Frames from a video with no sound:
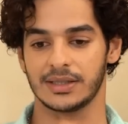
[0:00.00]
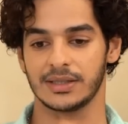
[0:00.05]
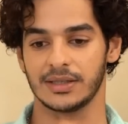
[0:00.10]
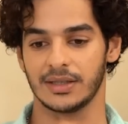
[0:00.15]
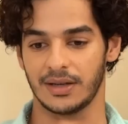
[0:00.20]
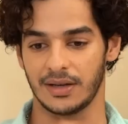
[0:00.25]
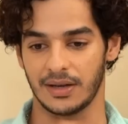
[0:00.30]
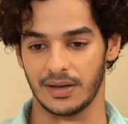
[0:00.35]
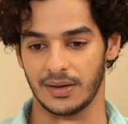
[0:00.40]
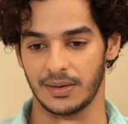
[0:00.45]
Yeah.
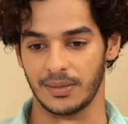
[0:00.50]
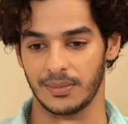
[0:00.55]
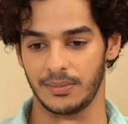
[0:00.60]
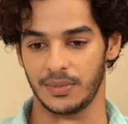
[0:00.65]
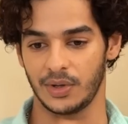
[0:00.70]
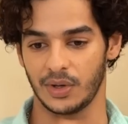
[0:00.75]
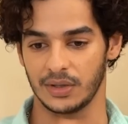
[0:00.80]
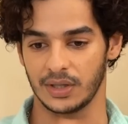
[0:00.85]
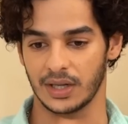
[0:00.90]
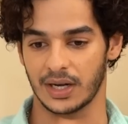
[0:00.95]
Uh,
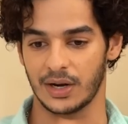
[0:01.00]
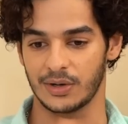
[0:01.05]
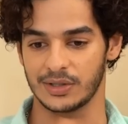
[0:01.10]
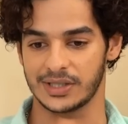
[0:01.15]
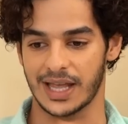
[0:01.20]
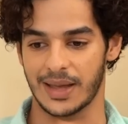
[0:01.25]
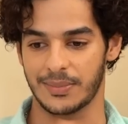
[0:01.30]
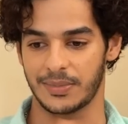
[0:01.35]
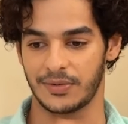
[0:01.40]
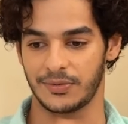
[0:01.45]
Beyond the
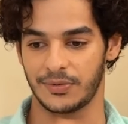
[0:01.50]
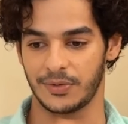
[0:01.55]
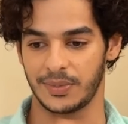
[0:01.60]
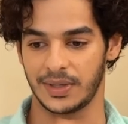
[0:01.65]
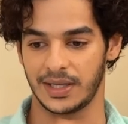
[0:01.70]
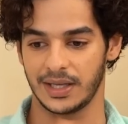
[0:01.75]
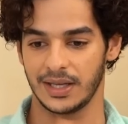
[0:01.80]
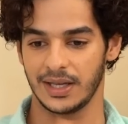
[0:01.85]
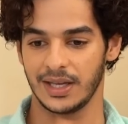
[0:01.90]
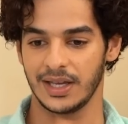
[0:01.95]
Clouds happened for
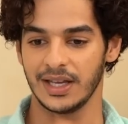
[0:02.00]
me.